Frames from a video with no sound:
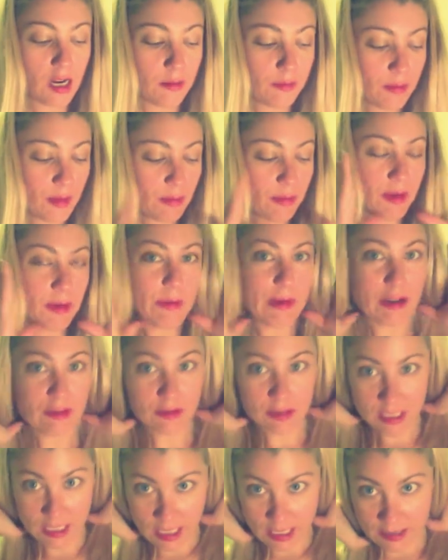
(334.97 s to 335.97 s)
maybe
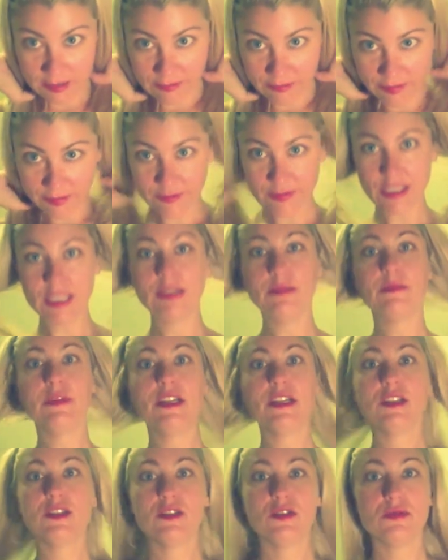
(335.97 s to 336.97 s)
about 10-15
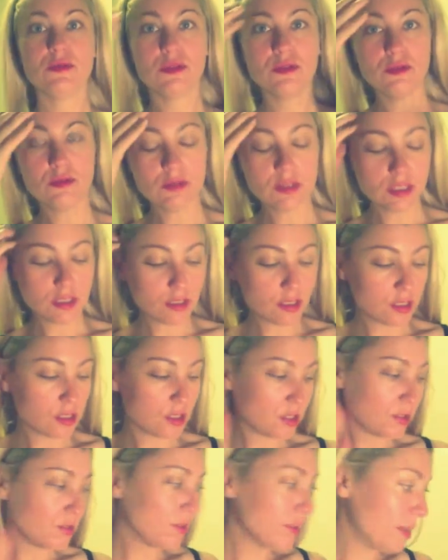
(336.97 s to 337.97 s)
minutes through, just to
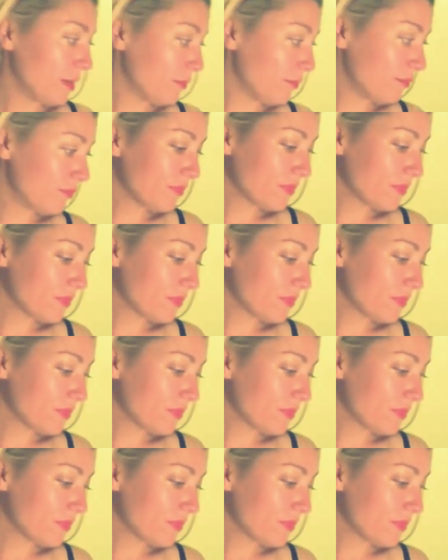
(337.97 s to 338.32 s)
turn them.